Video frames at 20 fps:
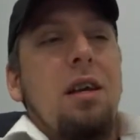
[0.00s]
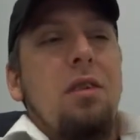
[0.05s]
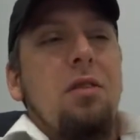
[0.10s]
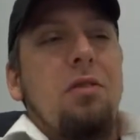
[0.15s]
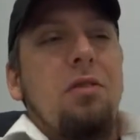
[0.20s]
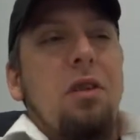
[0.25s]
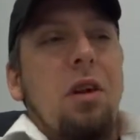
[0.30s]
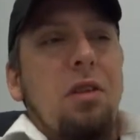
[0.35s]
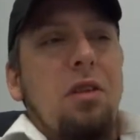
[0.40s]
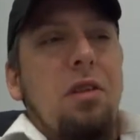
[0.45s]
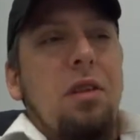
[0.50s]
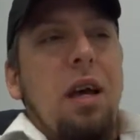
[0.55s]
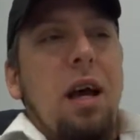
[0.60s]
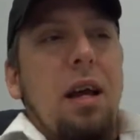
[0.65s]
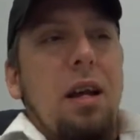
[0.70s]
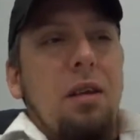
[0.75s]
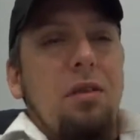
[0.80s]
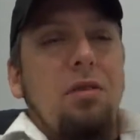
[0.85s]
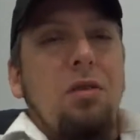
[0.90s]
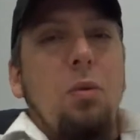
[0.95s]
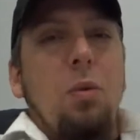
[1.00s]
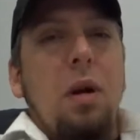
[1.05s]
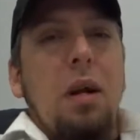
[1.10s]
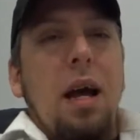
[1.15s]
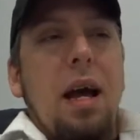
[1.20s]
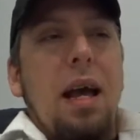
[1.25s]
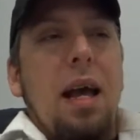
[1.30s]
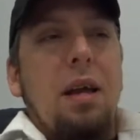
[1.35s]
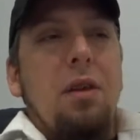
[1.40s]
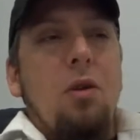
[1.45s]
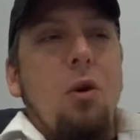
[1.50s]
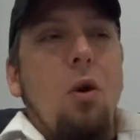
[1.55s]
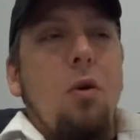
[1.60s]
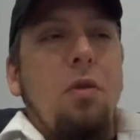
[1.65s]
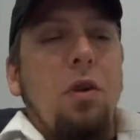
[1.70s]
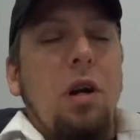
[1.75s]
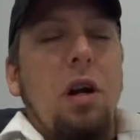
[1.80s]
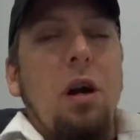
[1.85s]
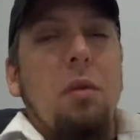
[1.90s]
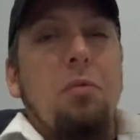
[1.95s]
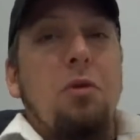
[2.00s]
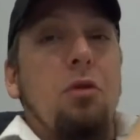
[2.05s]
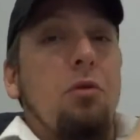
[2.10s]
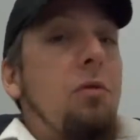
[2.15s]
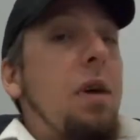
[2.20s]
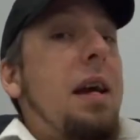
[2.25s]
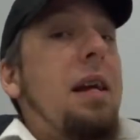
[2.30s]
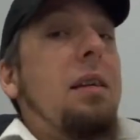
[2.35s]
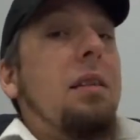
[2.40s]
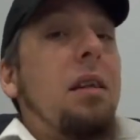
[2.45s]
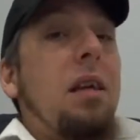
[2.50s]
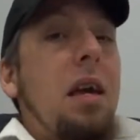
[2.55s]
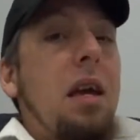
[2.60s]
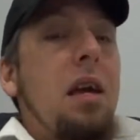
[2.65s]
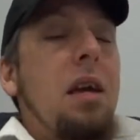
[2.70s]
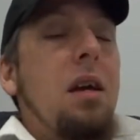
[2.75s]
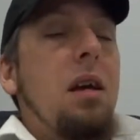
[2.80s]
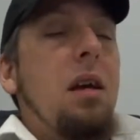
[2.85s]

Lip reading: such that it's the one I had to overcome directly.